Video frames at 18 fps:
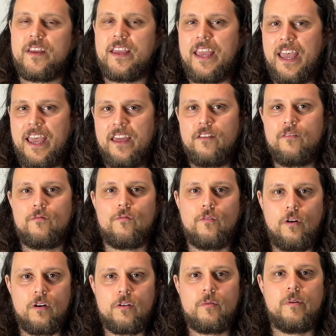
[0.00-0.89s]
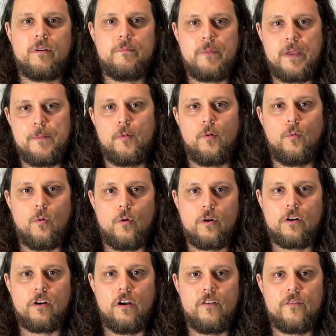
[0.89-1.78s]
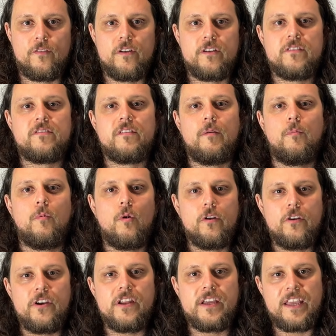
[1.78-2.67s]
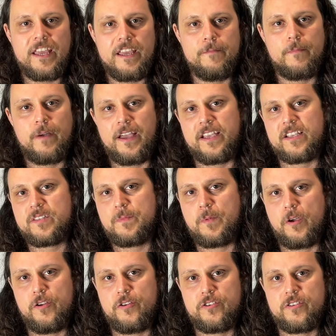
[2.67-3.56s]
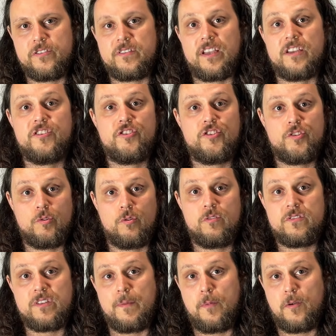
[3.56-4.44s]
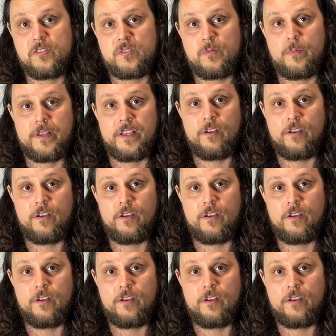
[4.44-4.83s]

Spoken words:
can rock when people walk over it, so I wanted to keep my exposures as short as I possibly